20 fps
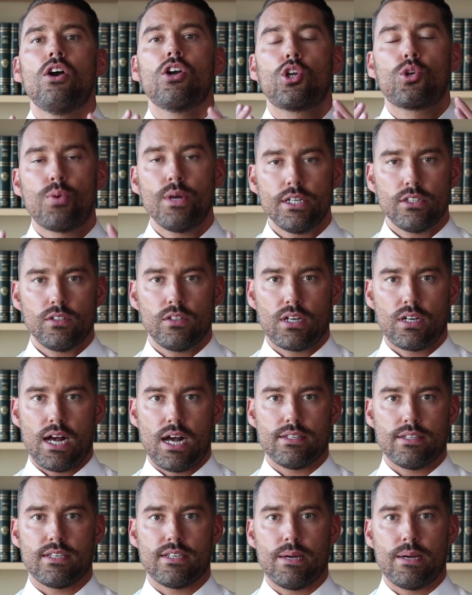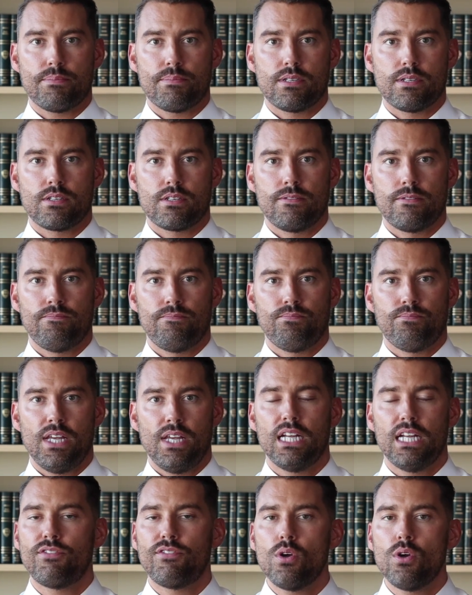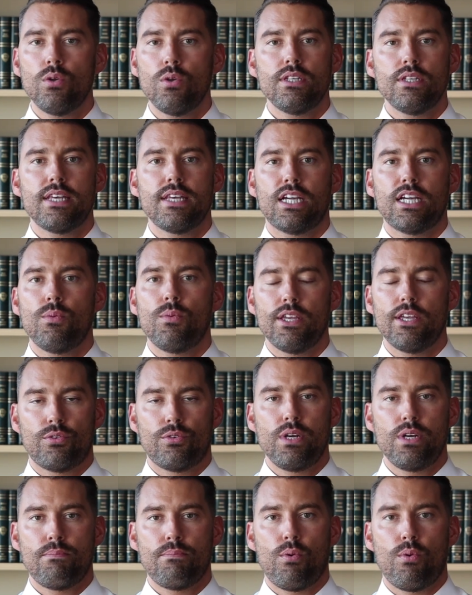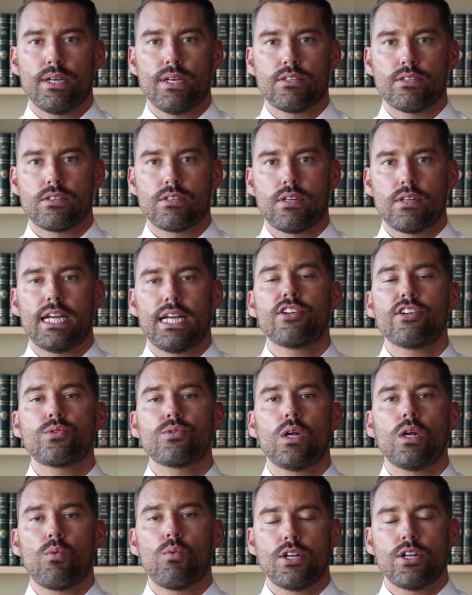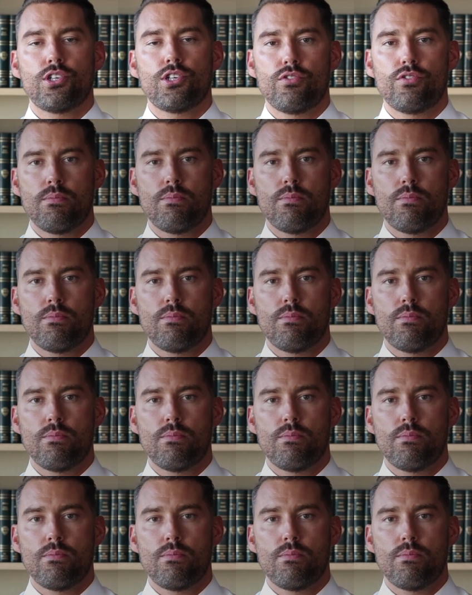critical concepts. And if you only take away 3 points, here's what I want you to